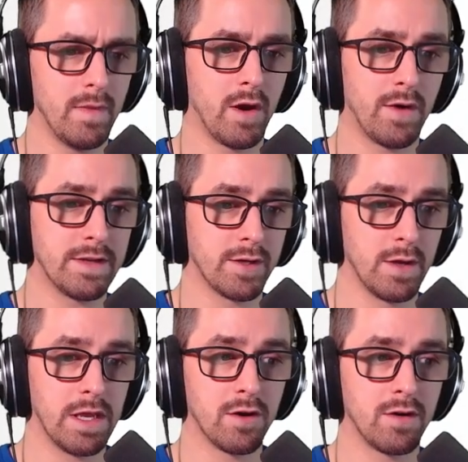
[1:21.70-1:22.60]
All right, so
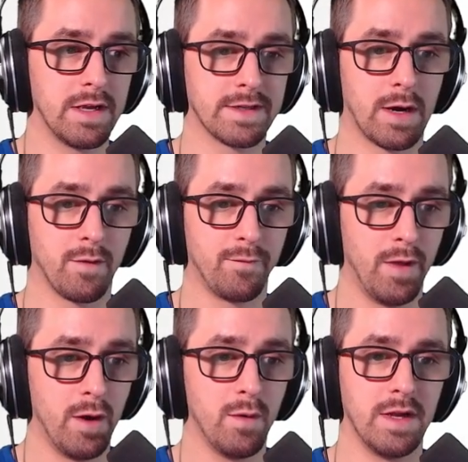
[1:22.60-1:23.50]
here is our
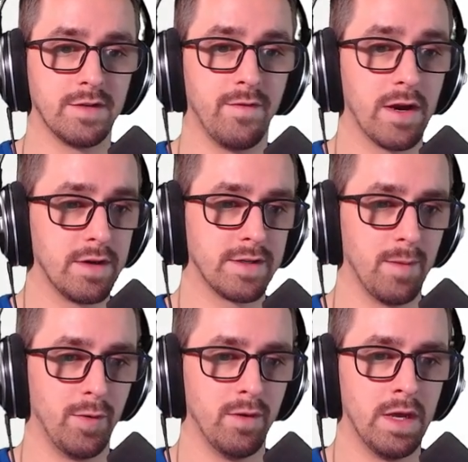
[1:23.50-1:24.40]
flow. It's very
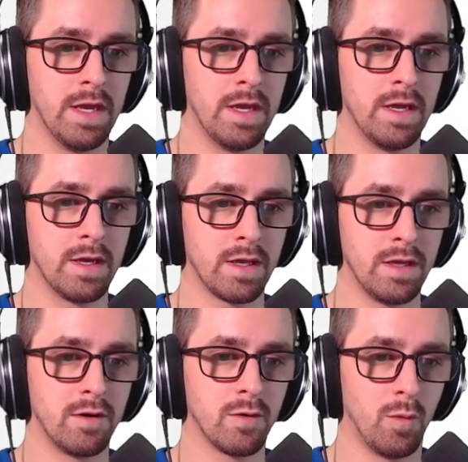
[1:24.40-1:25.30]
simple.
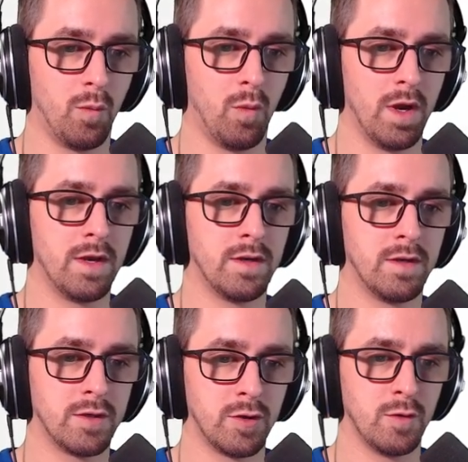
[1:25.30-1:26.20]
Clear 1,
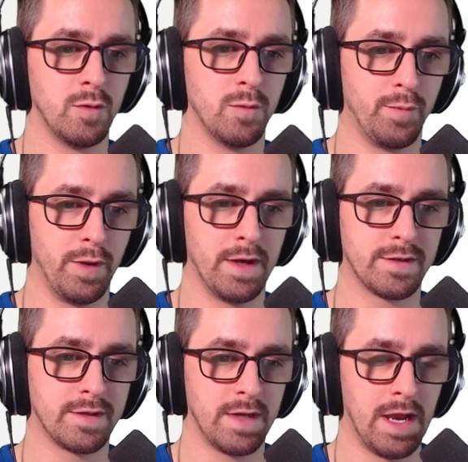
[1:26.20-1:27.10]
2,
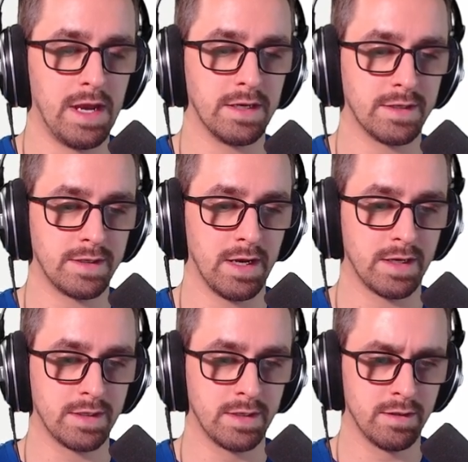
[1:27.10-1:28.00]
plus 8,
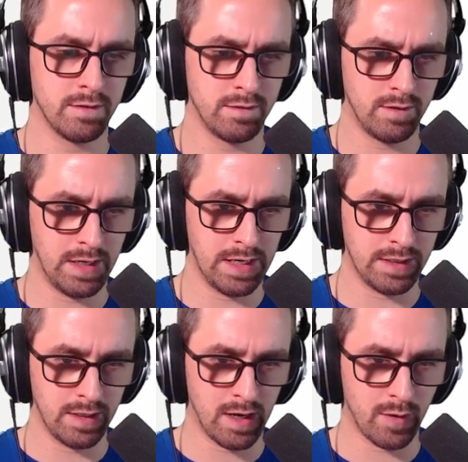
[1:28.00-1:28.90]
6, it
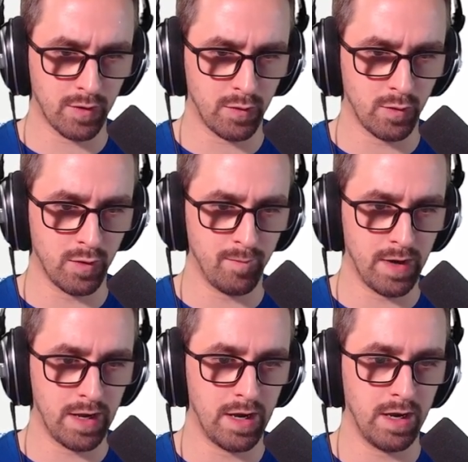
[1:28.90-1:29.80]
did not record
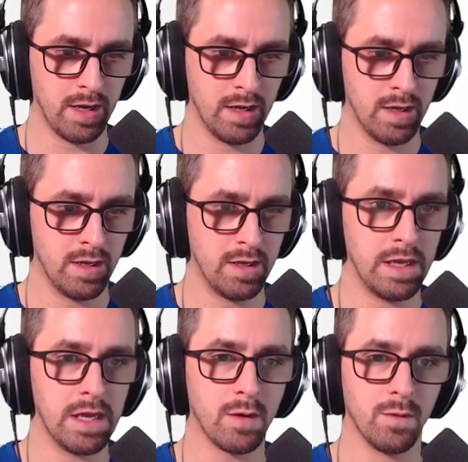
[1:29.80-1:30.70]
my
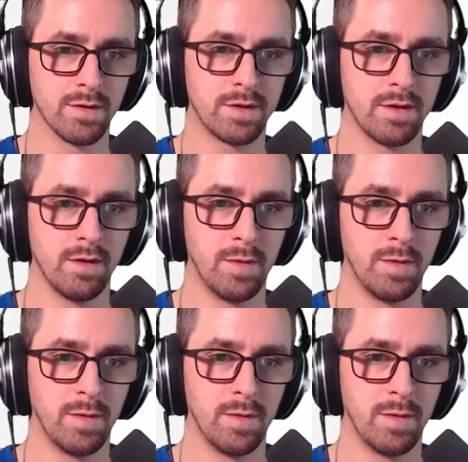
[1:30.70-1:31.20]
equals, so let